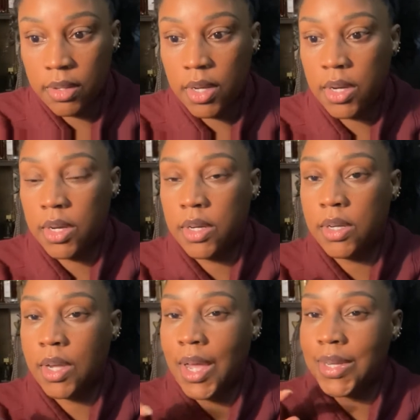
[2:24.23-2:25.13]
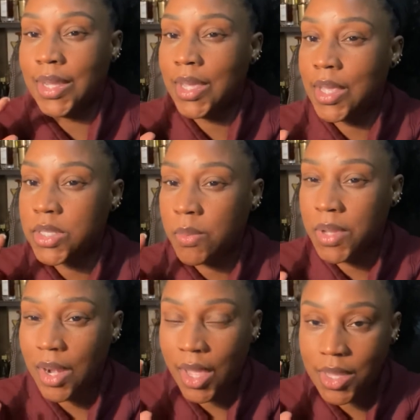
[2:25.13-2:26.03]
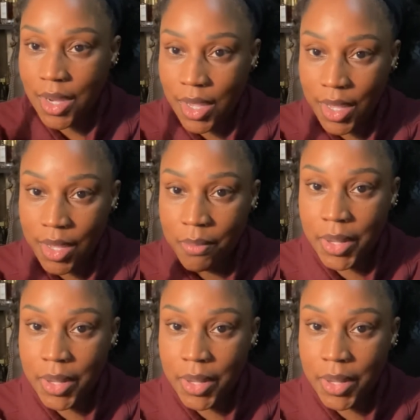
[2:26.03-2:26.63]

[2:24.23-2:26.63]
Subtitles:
I did get some ylang ylang,